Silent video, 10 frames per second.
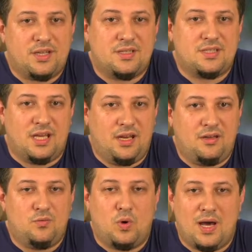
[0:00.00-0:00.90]

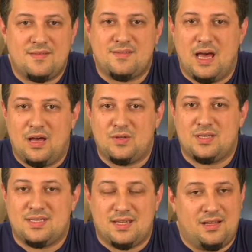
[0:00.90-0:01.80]
containing 1000
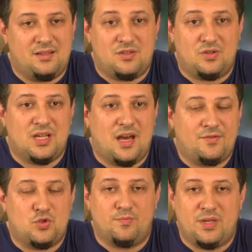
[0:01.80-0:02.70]
cells, enough
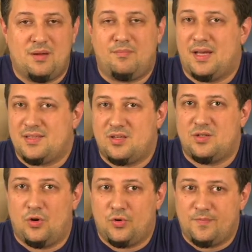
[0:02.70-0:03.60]
to be a master
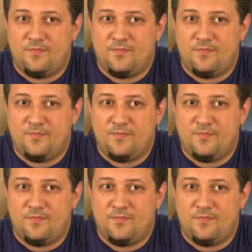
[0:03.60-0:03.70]
node.